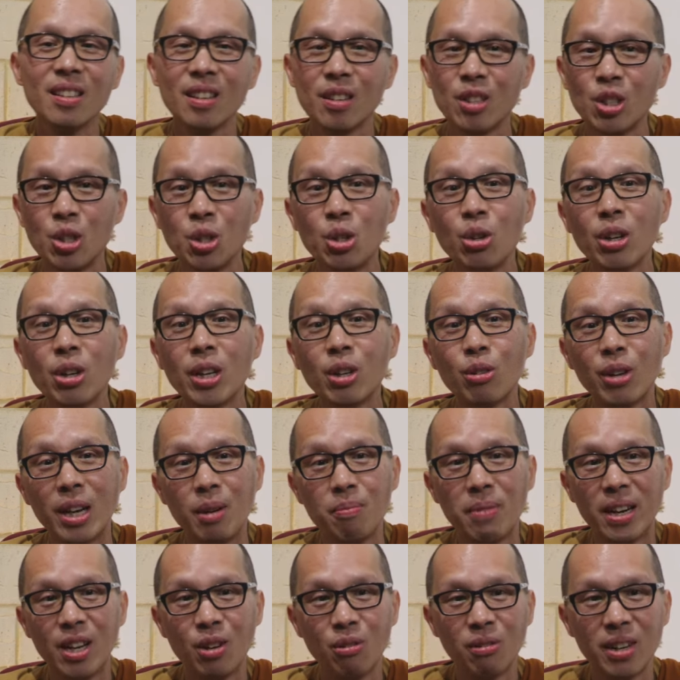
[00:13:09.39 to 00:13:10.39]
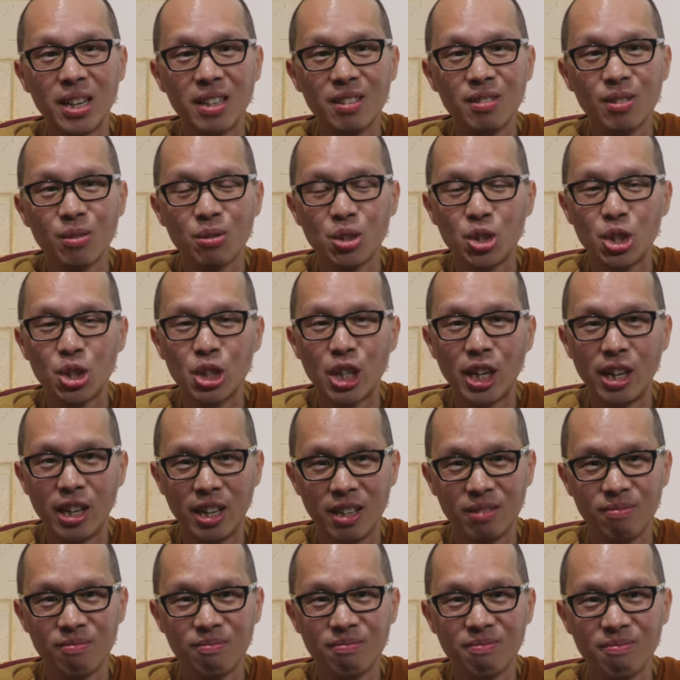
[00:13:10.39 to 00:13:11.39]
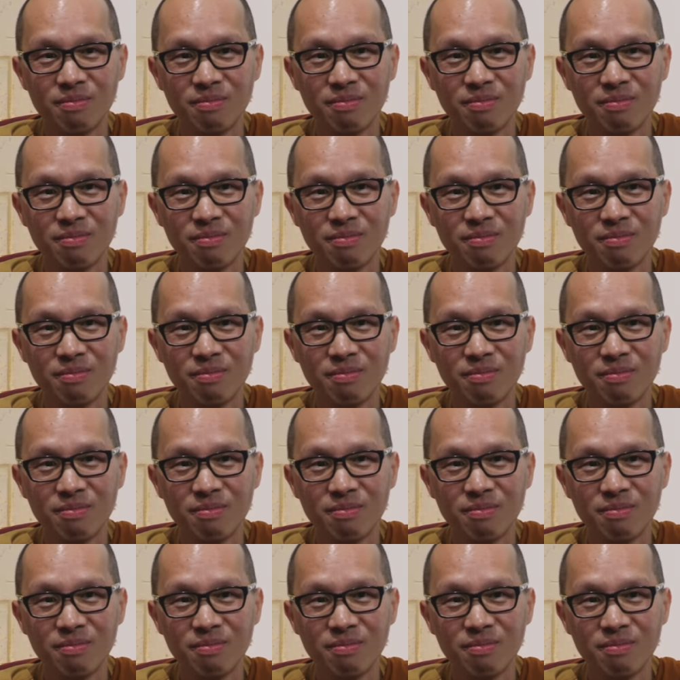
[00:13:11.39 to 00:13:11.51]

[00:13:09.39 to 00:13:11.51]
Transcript: You're doing great, by the way, for sharing.